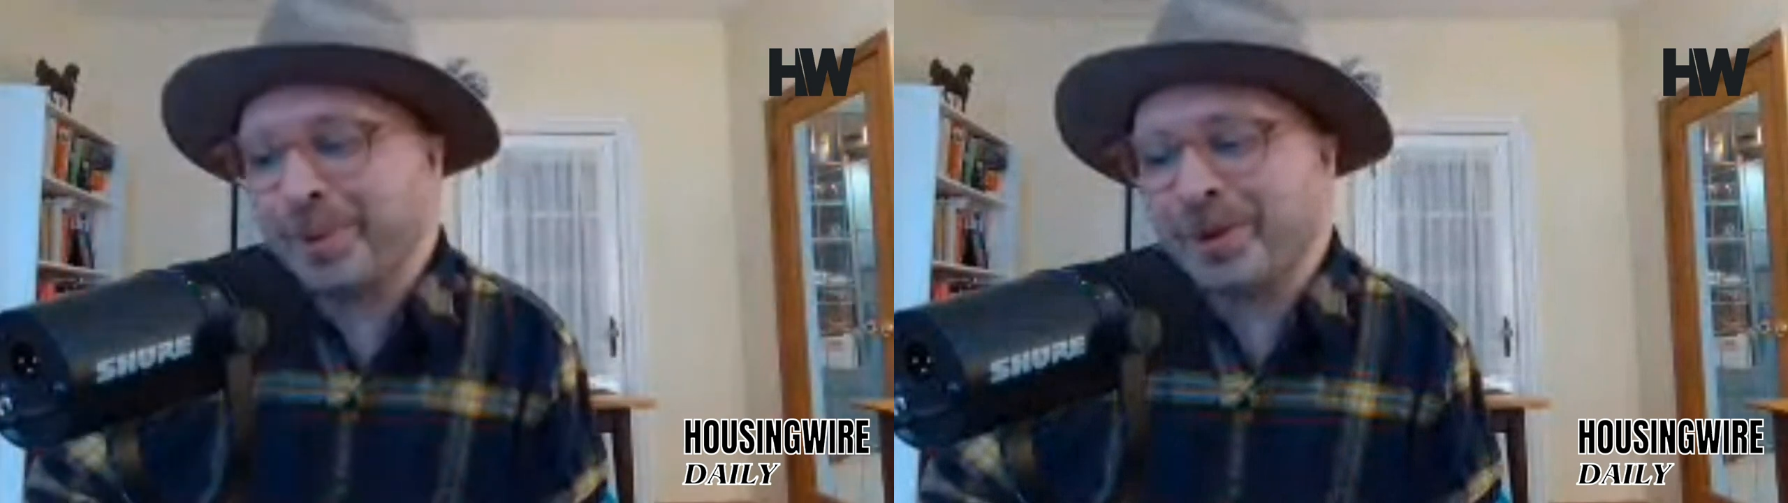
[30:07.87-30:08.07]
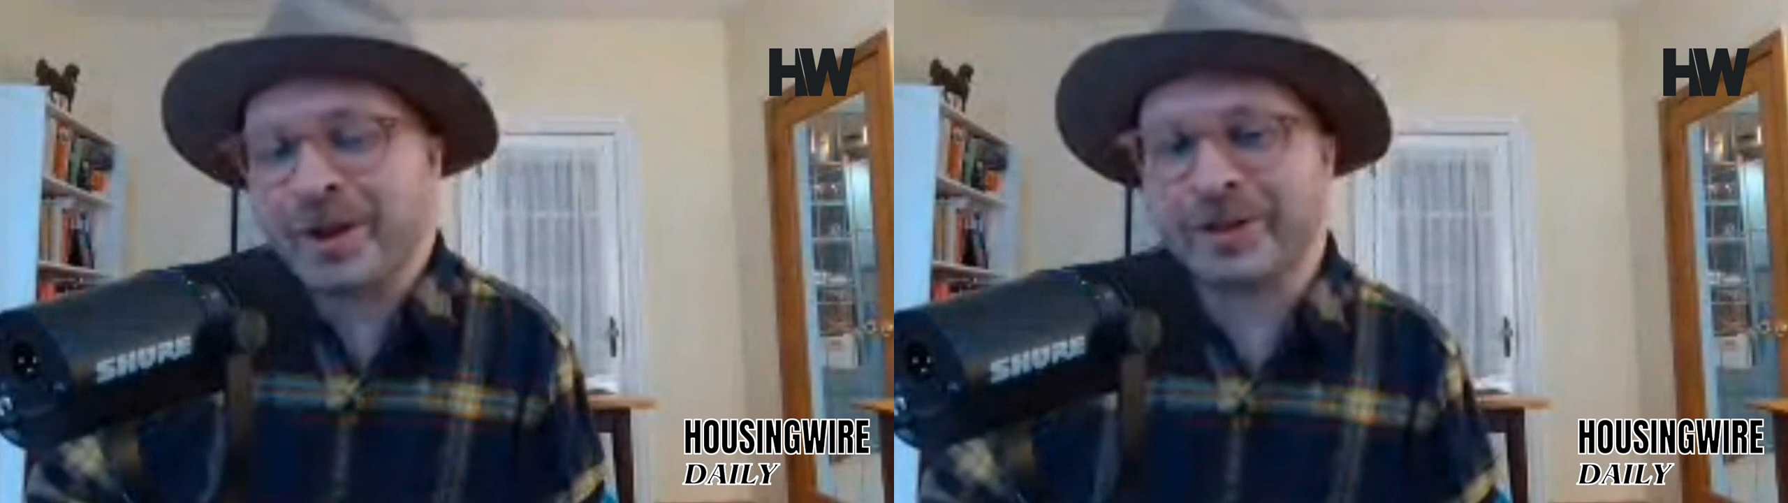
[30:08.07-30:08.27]

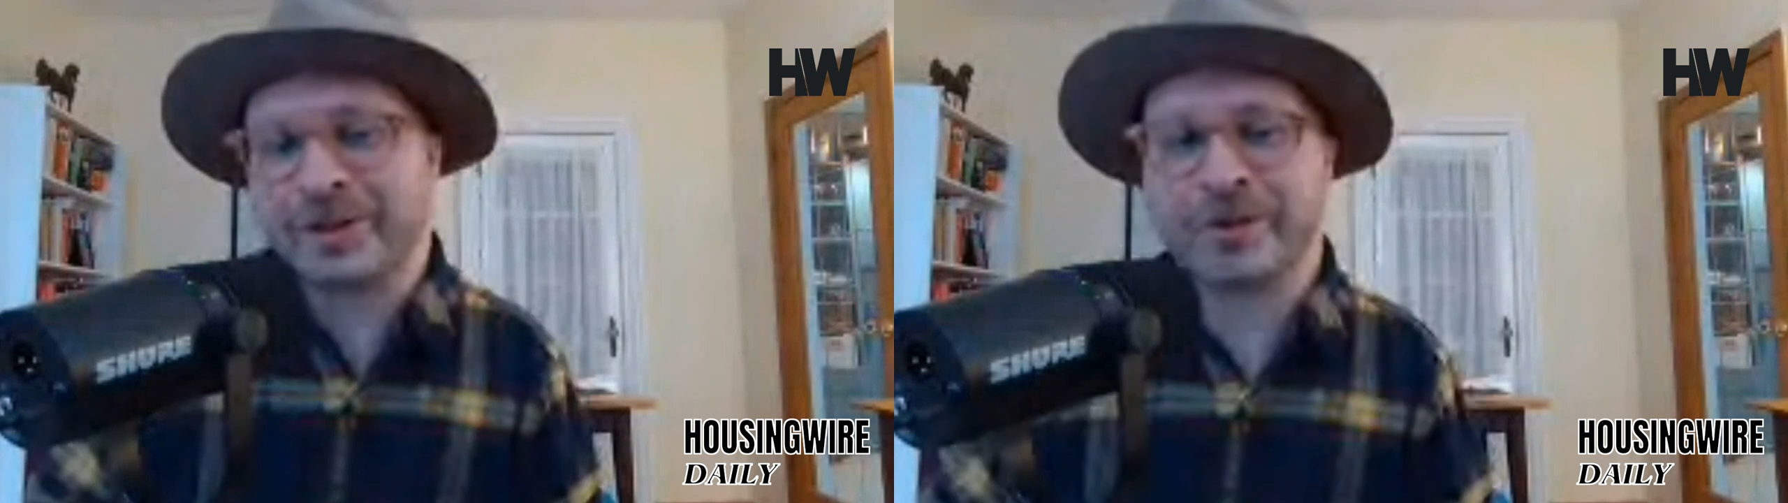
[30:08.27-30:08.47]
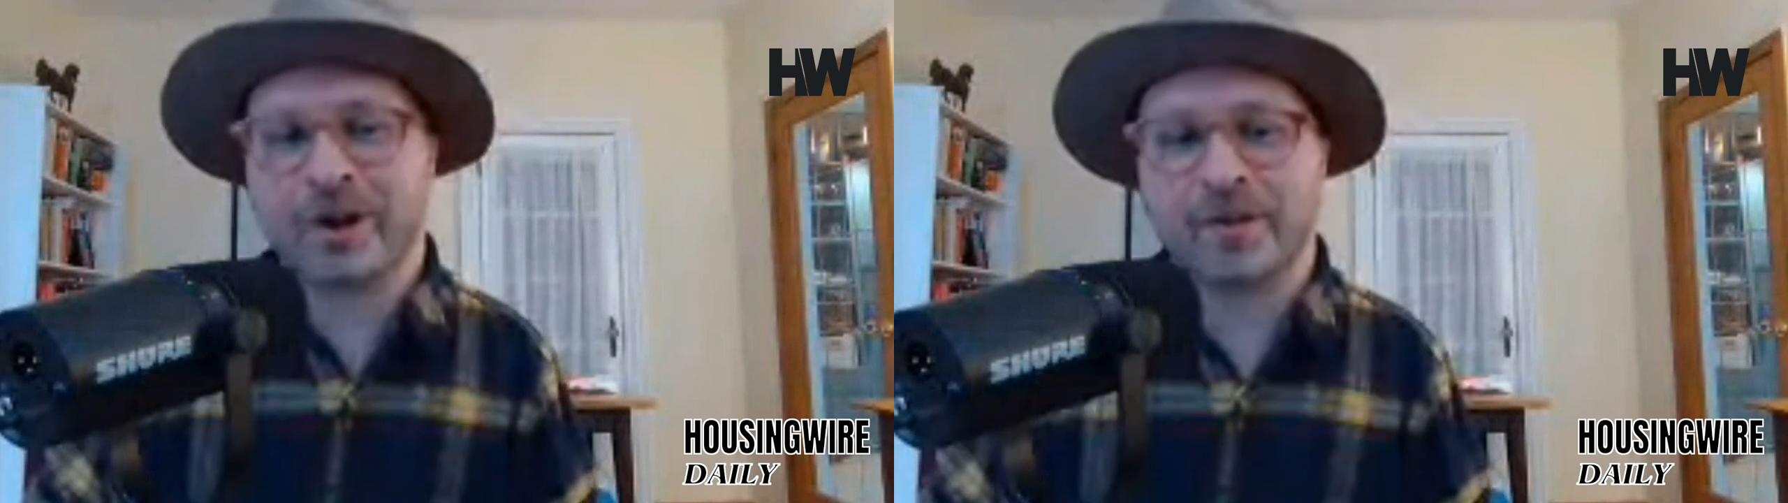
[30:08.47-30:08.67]
a lot of
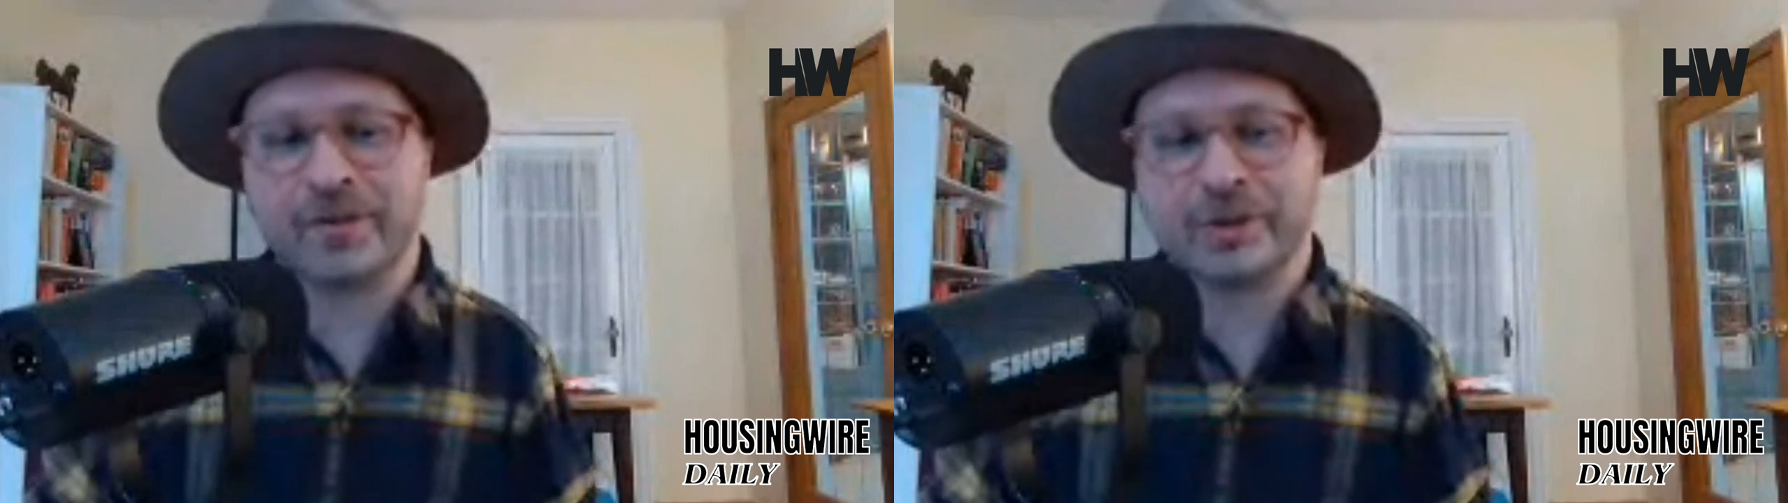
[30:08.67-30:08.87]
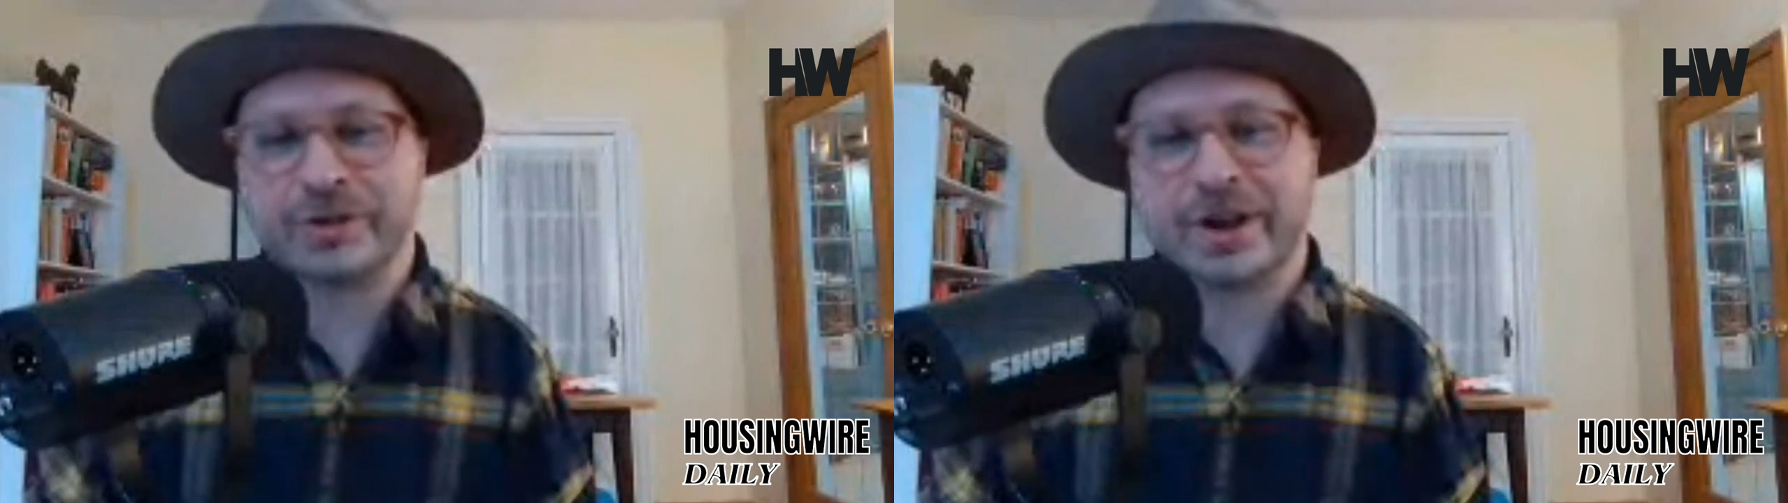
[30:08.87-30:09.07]
these loan
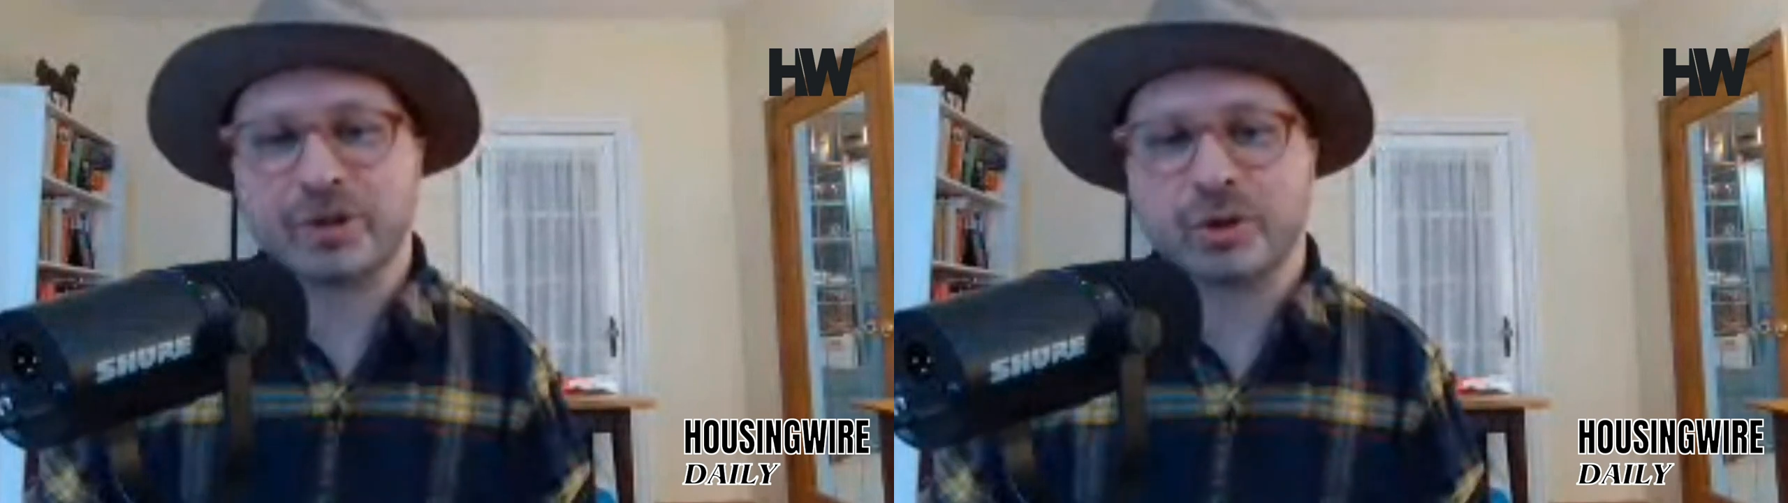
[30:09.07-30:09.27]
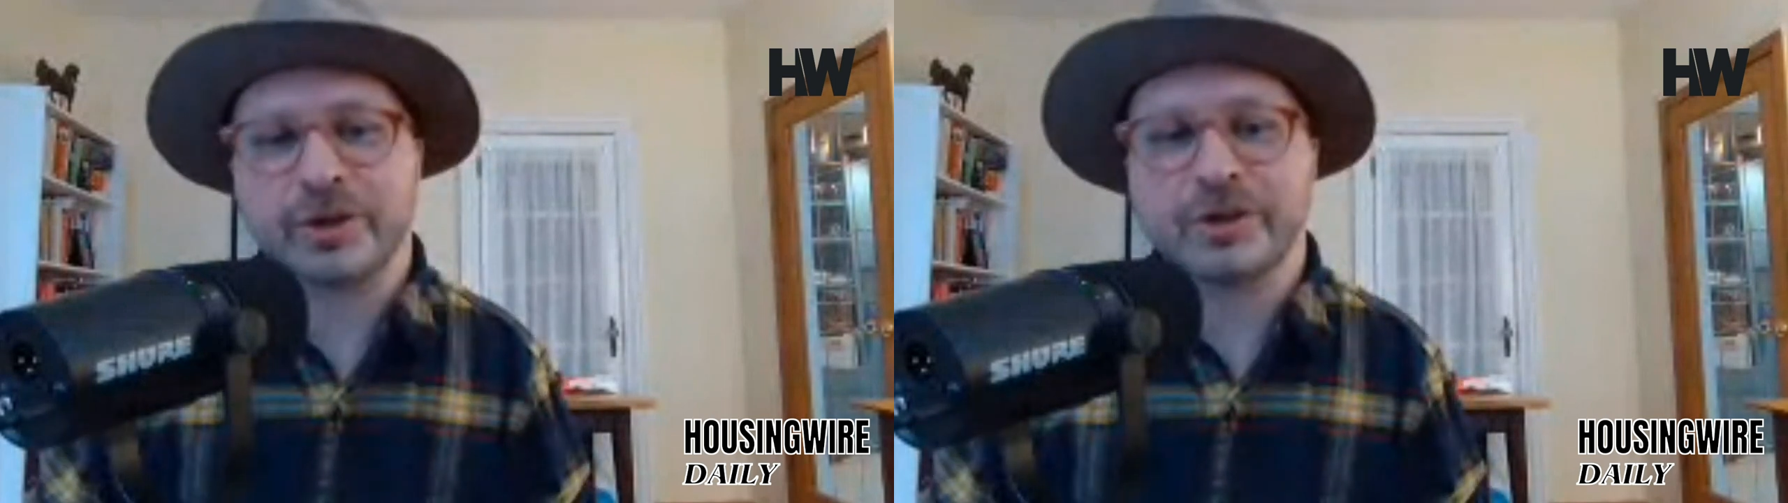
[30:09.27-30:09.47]
officers have
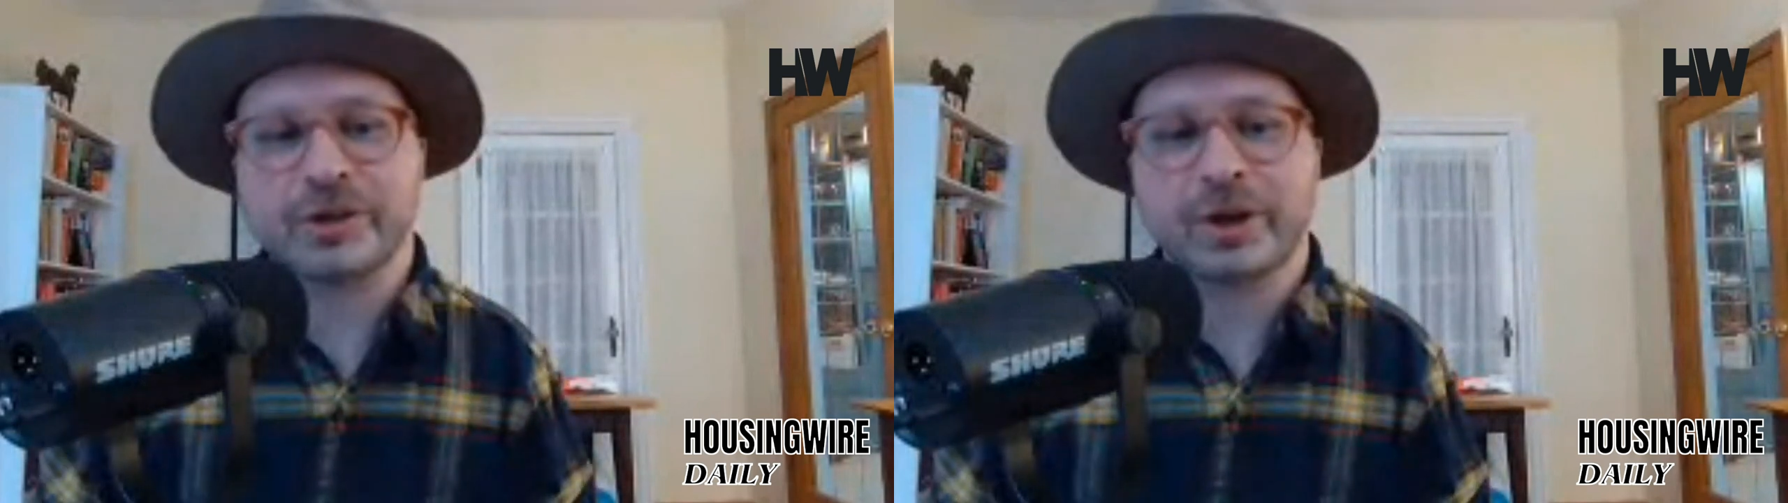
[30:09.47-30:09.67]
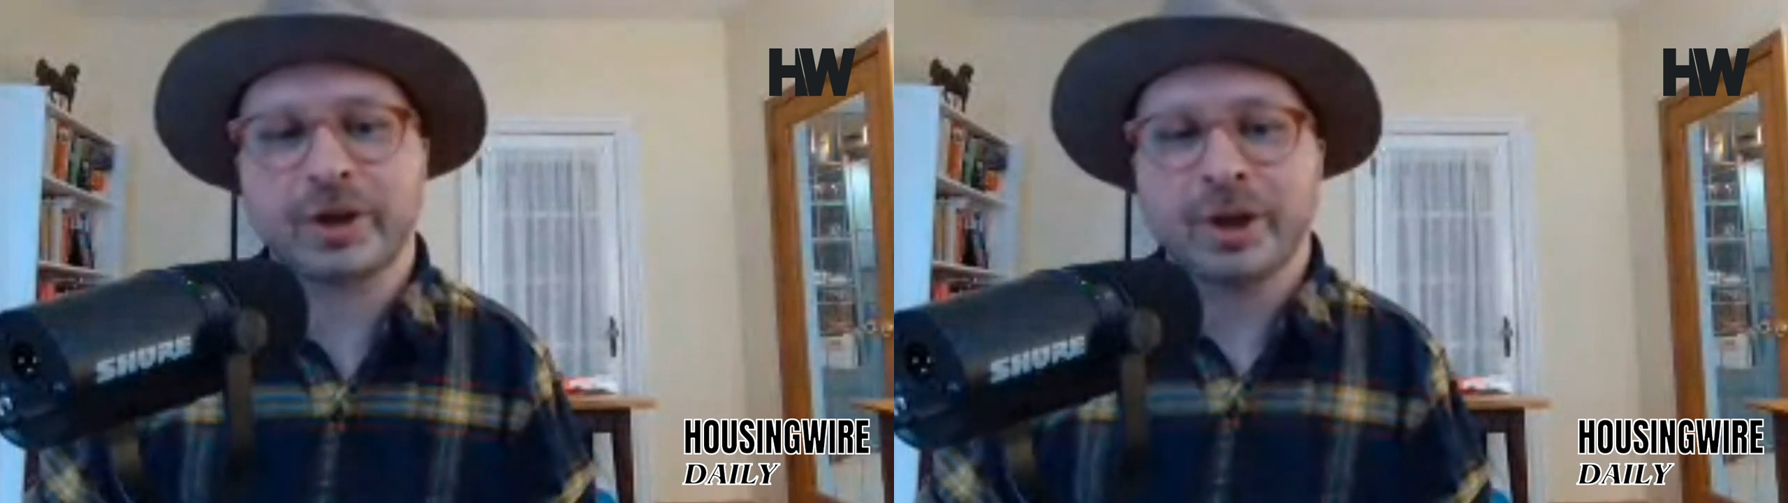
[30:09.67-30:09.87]
choice.